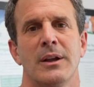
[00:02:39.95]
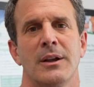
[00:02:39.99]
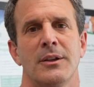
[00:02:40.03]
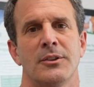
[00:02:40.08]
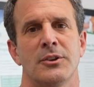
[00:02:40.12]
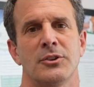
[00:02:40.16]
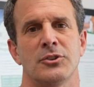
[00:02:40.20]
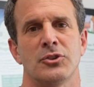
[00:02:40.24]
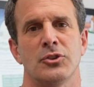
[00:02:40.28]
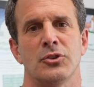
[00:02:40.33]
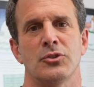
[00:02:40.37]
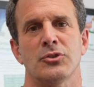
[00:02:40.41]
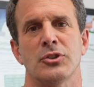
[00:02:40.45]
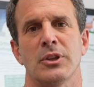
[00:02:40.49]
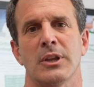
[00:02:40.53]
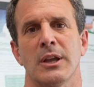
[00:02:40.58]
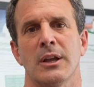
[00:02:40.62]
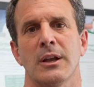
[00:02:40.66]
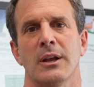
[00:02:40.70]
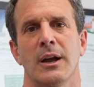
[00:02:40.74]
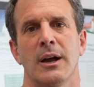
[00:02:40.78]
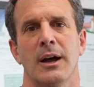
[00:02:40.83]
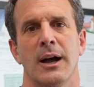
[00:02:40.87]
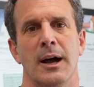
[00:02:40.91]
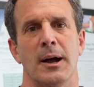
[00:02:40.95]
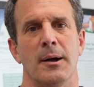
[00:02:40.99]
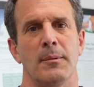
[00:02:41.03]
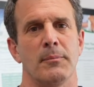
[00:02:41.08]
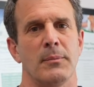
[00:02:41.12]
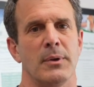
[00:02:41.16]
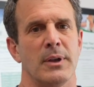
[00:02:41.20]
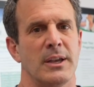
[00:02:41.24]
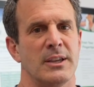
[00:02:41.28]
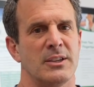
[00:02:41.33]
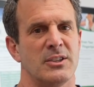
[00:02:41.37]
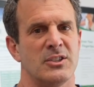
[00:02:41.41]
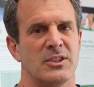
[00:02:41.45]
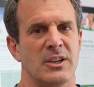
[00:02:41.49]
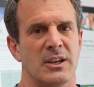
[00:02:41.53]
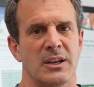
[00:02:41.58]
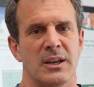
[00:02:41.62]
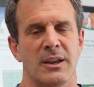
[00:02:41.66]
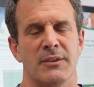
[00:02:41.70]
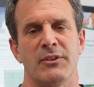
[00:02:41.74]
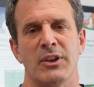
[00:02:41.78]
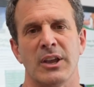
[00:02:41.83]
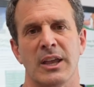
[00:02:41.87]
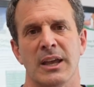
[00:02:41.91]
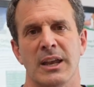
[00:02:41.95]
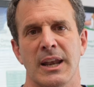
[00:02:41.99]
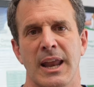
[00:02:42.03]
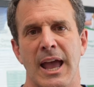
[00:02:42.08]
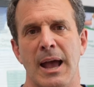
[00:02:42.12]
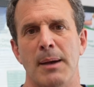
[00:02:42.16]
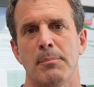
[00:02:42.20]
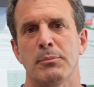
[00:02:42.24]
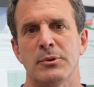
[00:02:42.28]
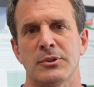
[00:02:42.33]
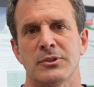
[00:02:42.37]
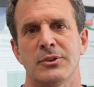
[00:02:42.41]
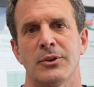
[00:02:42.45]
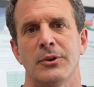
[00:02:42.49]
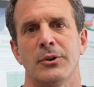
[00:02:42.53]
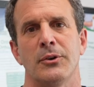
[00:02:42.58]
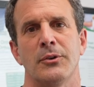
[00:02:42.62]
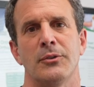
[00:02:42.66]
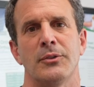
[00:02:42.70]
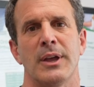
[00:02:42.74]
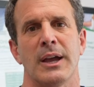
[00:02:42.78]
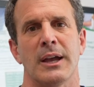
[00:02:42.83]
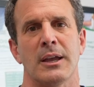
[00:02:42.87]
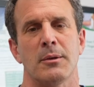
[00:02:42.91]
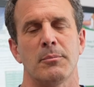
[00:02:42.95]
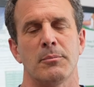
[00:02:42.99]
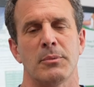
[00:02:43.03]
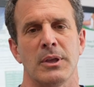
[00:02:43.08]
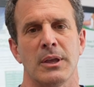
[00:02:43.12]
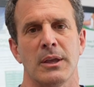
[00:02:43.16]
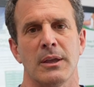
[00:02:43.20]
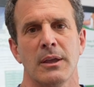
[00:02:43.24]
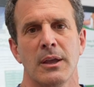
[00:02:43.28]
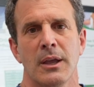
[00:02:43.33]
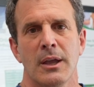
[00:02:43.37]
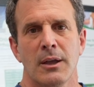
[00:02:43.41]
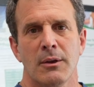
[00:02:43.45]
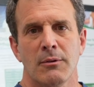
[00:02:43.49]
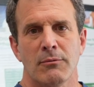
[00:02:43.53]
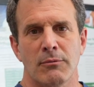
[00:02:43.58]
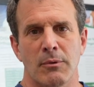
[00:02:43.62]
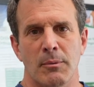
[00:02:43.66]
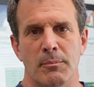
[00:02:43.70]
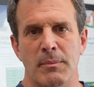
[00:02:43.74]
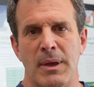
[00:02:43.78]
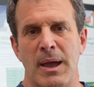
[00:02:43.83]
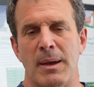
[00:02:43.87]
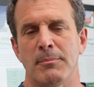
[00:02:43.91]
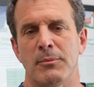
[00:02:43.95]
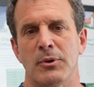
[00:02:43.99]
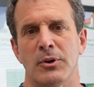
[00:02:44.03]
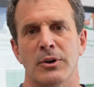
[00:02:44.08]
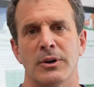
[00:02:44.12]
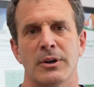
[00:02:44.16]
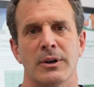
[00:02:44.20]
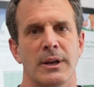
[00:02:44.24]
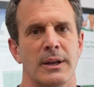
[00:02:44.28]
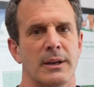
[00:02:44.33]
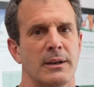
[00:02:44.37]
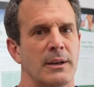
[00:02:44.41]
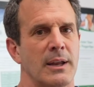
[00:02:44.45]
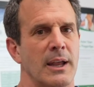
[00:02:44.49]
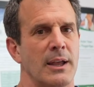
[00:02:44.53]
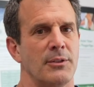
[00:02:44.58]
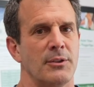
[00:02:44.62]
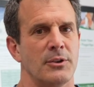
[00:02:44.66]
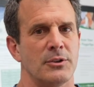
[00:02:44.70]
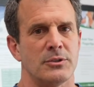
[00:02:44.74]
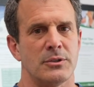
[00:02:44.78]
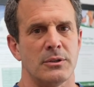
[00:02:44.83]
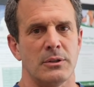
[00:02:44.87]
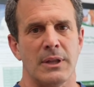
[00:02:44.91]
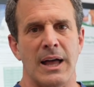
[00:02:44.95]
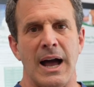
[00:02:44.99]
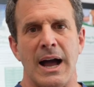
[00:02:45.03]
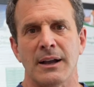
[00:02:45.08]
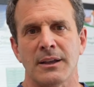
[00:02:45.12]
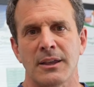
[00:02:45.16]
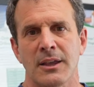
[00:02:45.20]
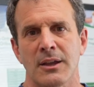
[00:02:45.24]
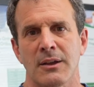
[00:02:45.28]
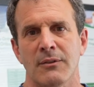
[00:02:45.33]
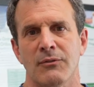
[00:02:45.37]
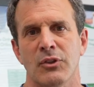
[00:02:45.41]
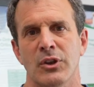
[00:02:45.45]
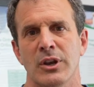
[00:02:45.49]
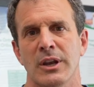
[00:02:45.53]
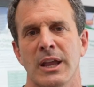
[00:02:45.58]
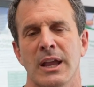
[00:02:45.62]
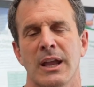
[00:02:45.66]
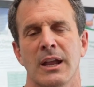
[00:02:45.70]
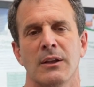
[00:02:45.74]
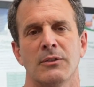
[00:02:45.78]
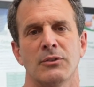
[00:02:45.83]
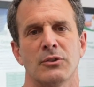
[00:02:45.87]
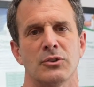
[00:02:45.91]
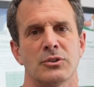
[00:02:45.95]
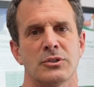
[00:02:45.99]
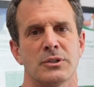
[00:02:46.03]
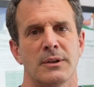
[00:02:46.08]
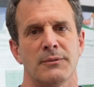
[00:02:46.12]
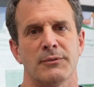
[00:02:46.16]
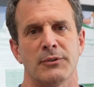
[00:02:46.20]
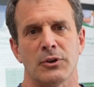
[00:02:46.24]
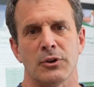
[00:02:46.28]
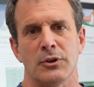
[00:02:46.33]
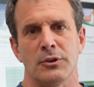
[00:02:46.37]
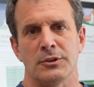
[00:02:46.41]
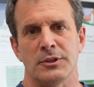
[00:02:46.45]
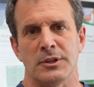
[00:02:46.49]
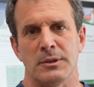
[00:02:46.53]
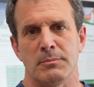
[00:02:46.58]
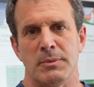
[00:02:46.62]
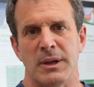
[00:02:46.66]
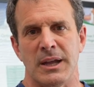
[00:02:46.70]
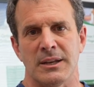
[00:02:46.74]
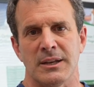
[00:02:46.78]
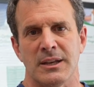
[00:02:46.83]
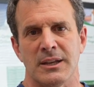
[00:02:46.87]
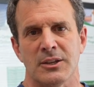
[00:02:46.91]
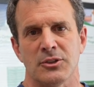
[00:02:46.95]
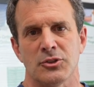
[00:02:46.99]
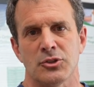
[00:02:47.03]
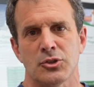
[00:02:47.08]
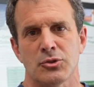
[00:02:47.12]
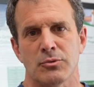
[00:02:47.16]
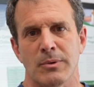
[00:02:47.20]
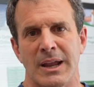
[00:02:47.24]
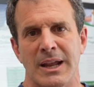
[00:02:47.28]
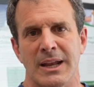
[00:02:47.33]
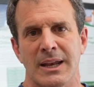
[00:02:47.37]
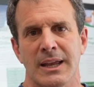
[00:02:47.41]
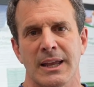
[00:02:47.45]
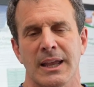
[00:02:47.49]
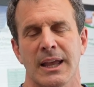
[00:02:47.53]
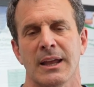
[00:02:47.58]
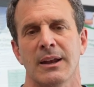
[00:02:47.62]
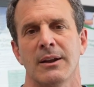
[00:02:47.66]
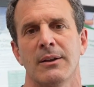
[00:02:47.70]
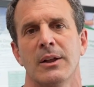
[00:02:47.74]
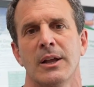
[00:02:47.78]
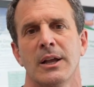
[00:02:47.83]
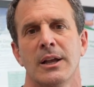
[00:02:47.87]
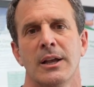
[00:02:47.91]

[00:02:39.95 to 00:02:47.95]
There's usually a significant episode that can be remembered, and there's locking of the knee and there's difficulty bending and straightening it.